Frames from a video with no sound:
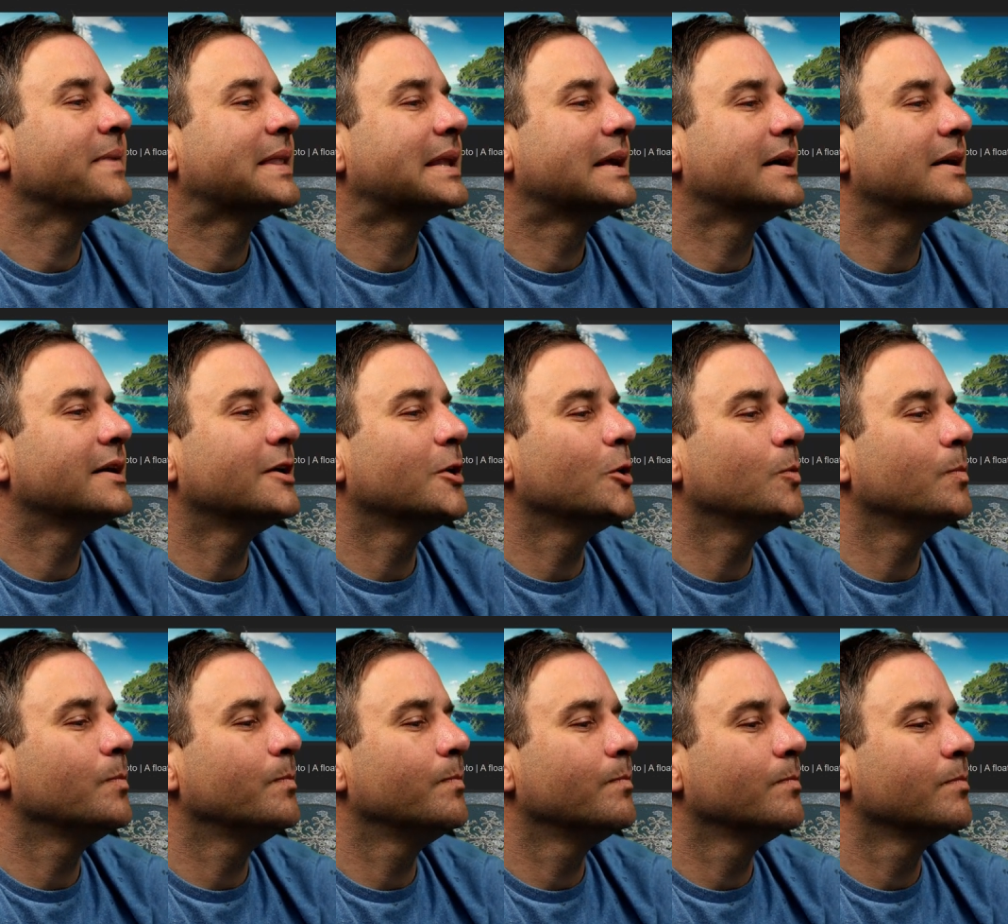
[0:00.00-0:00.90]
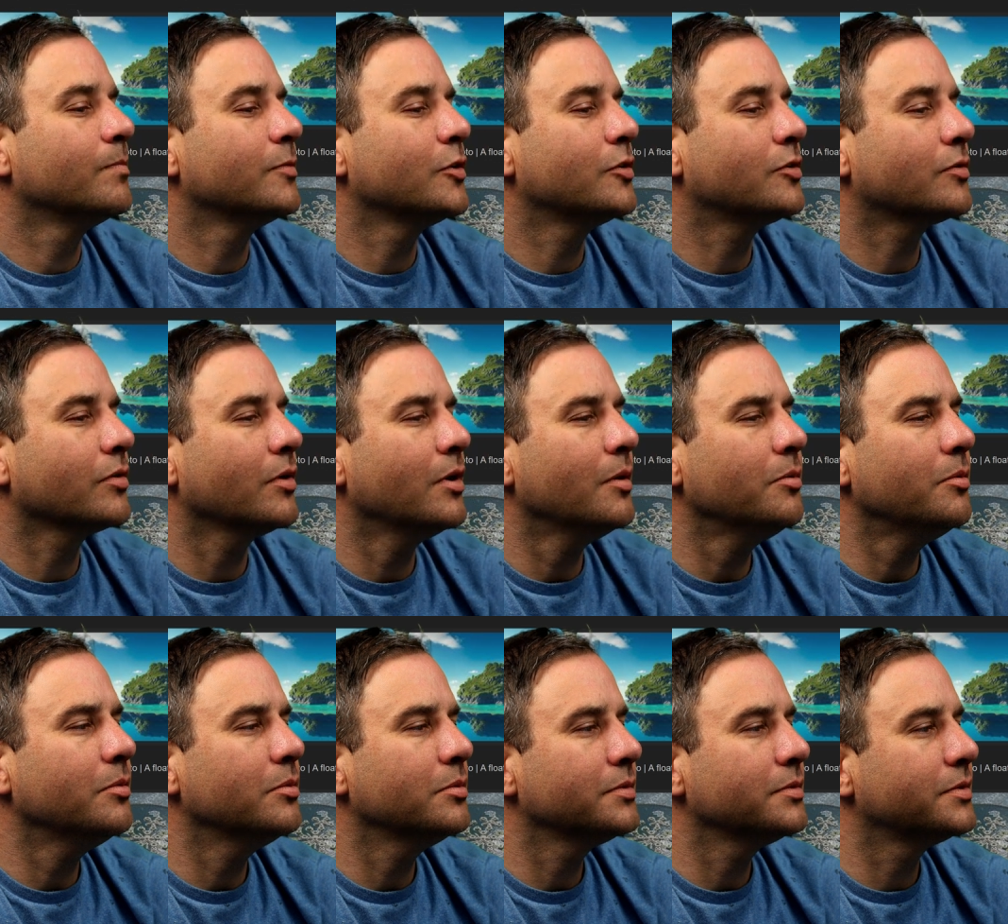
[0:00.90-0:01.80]
The
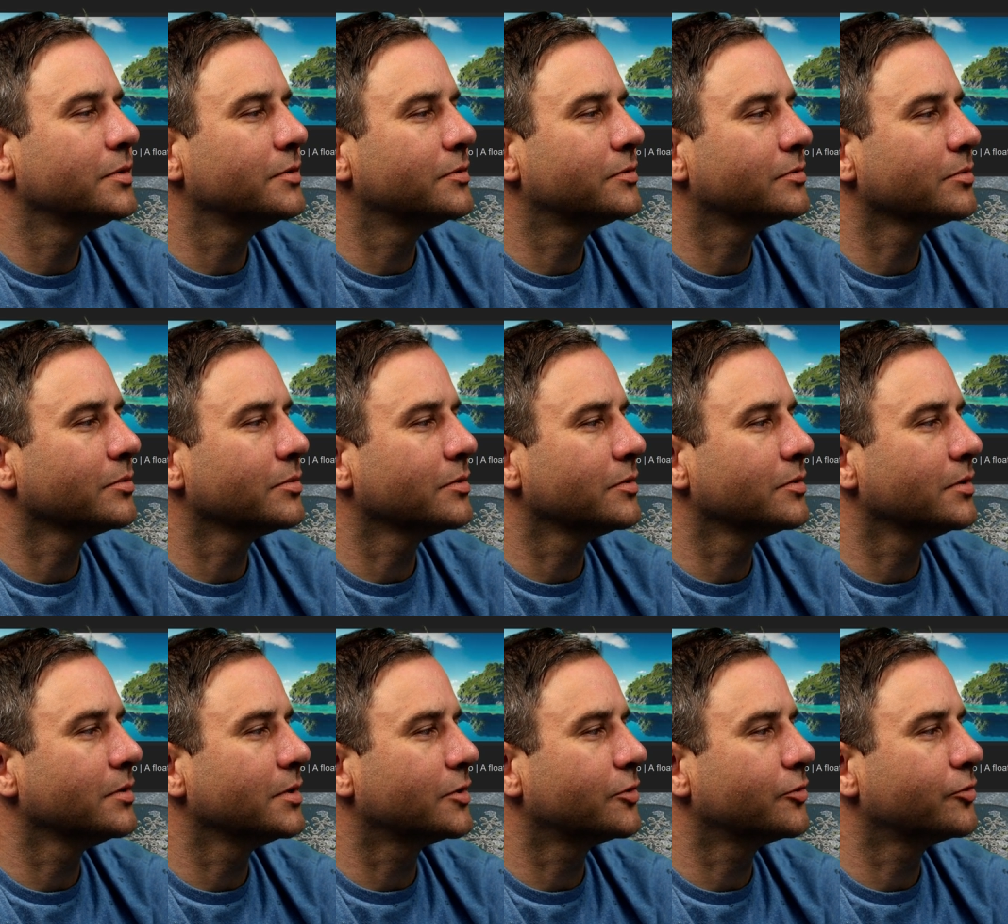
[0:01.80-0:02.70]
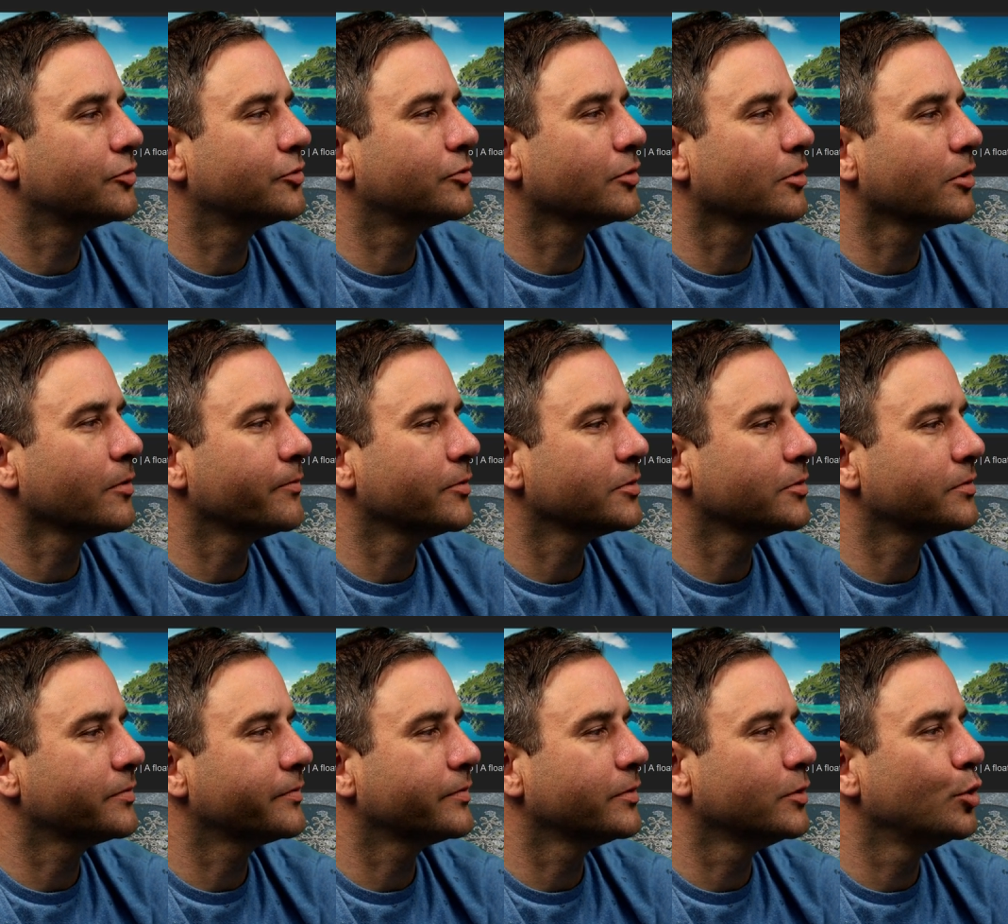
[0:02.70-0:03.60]
trouble with these sort of like surface
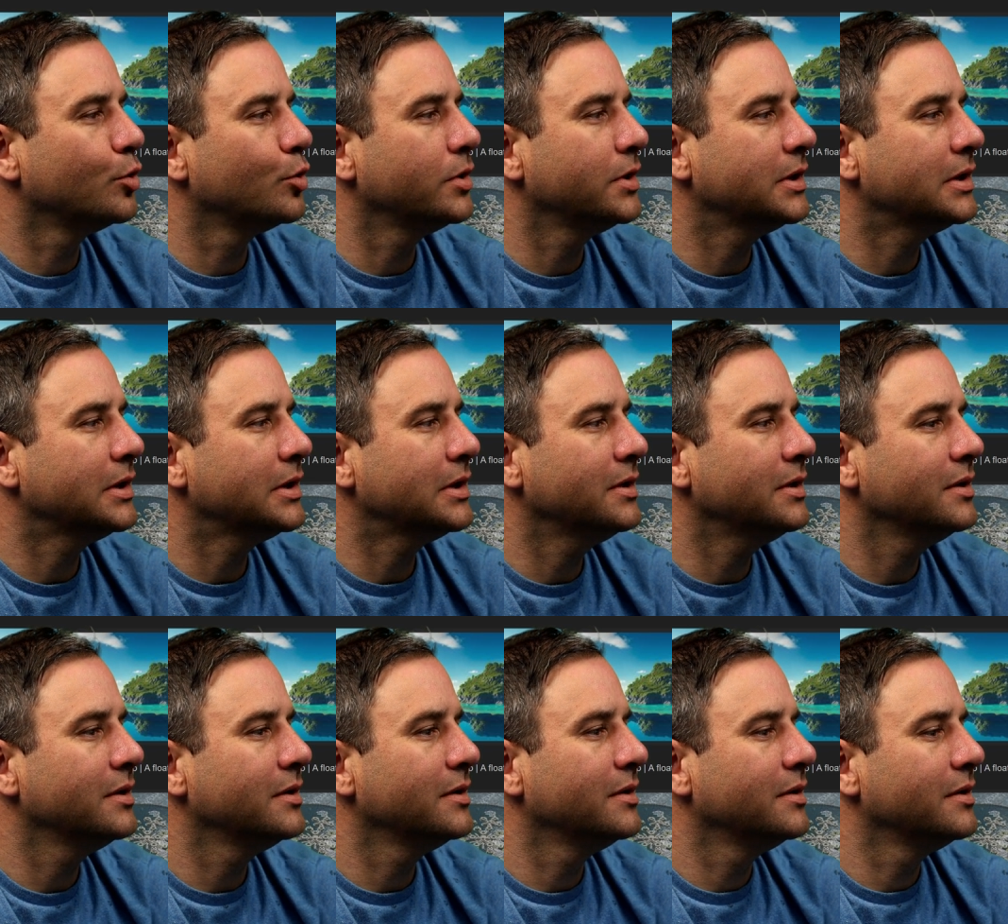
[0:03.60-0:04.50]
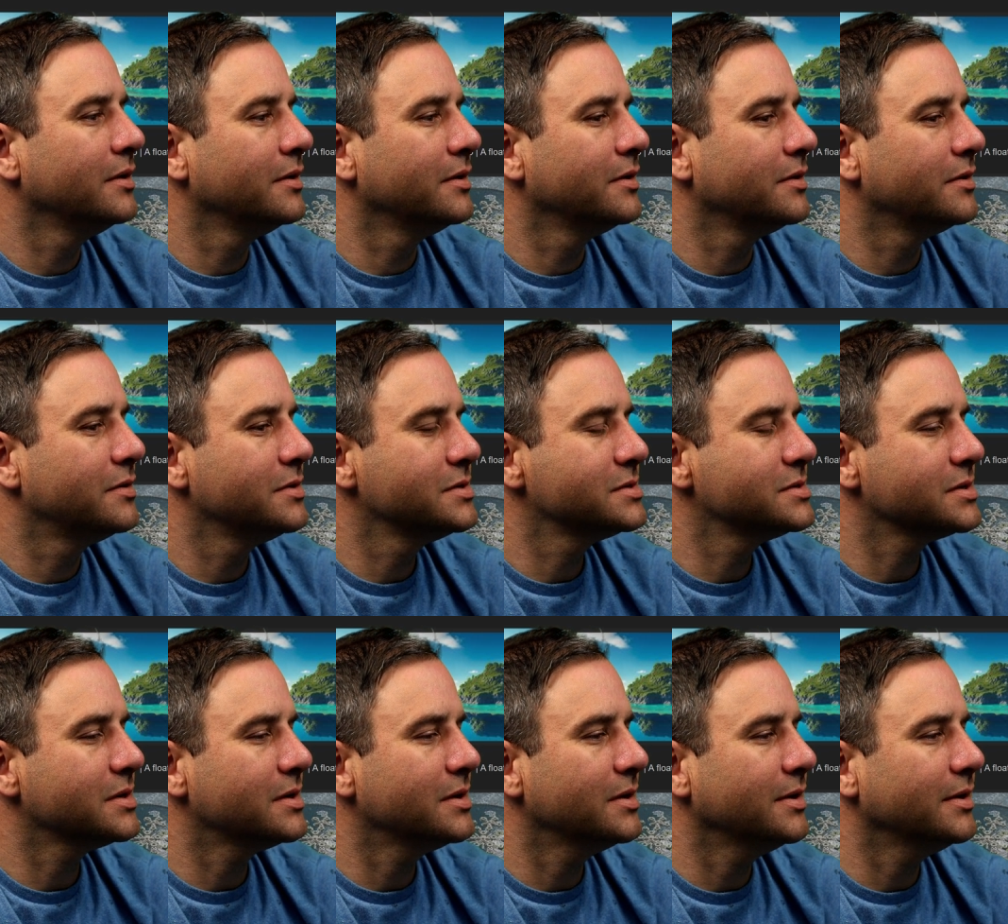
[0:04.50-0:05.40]
floating
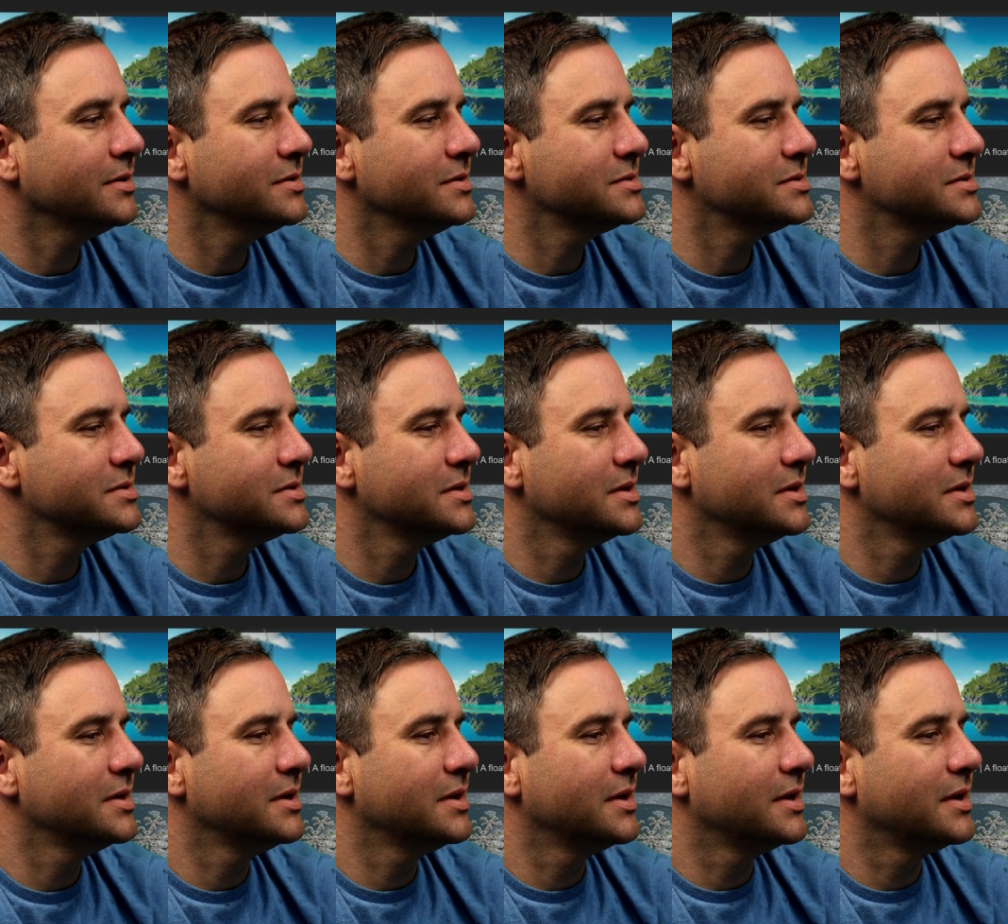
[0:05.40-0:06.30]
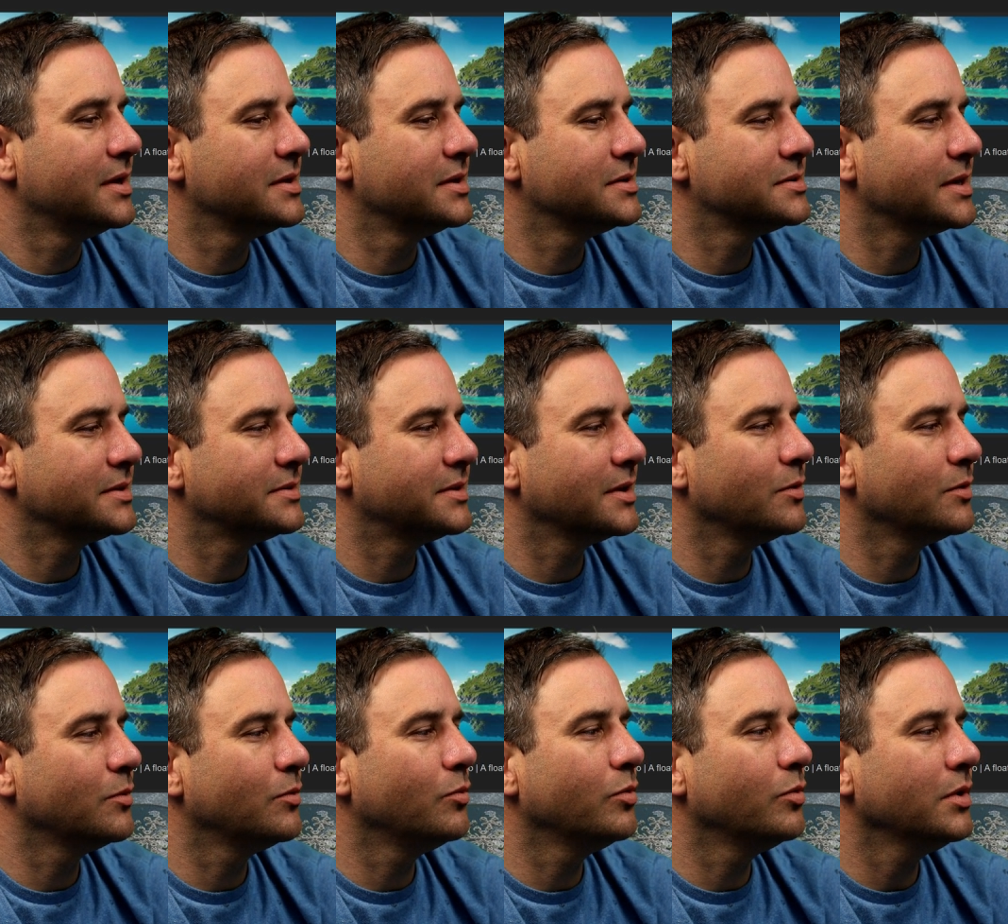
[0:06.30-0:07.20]
designs is that they
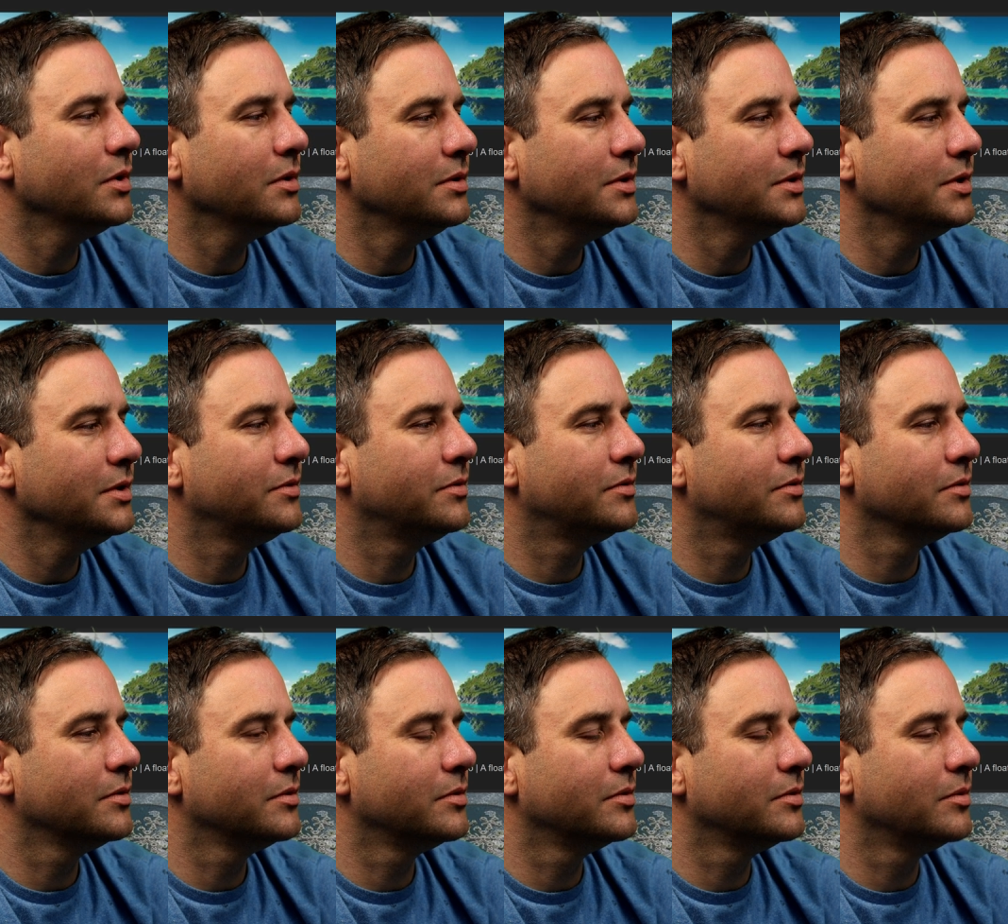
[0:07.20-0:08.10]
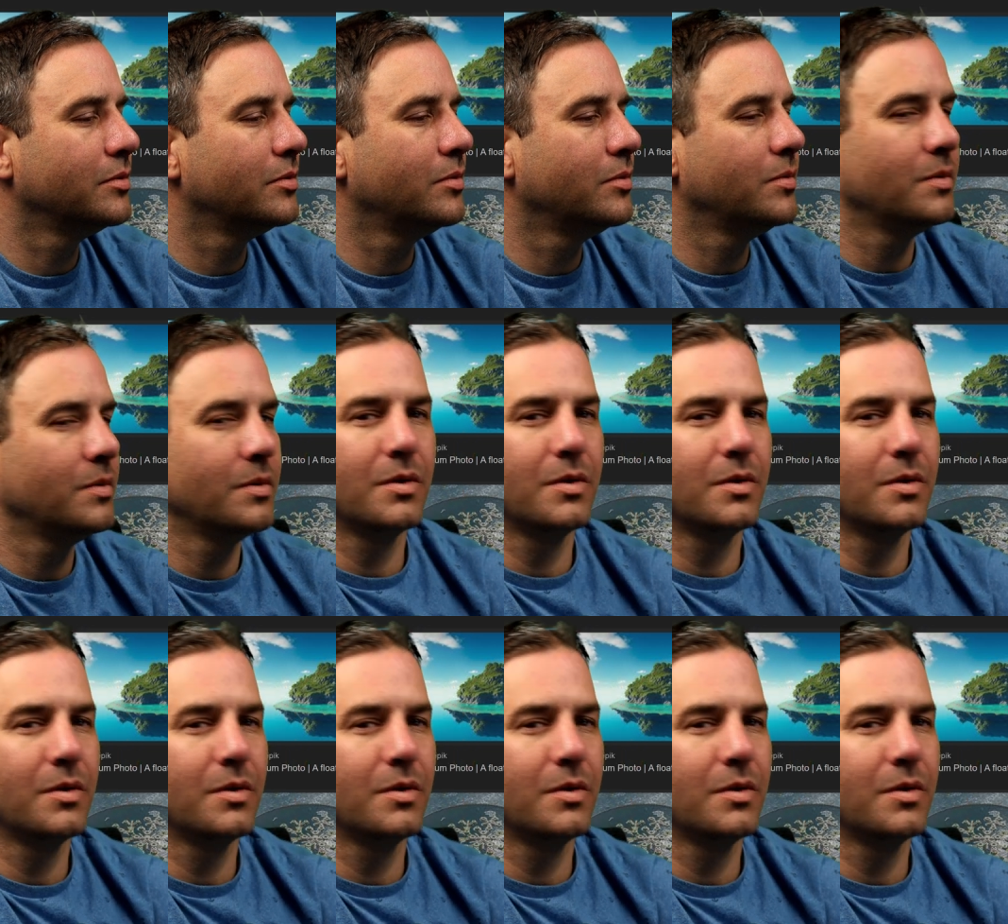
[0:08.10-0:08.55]
really do